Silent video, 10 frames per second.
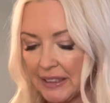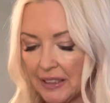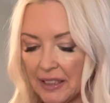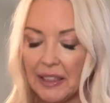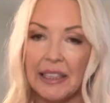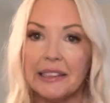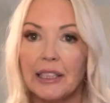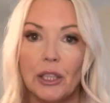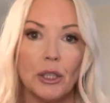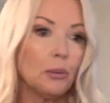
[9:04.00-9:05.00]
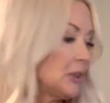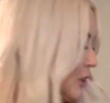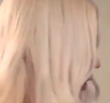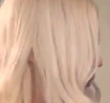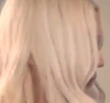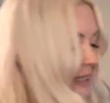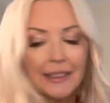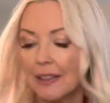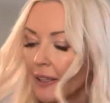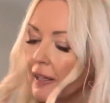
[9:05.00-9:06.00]
into these cubes so
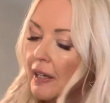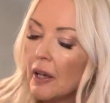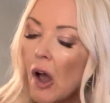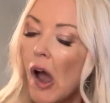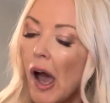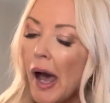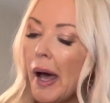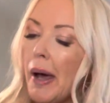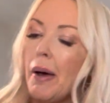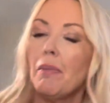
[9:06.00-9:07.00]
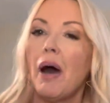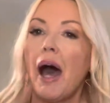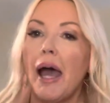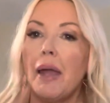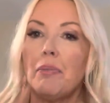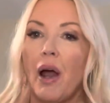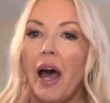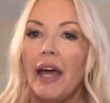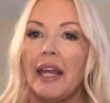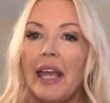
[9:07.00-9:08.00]
easily. I
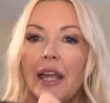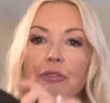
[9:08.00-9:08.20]
brought a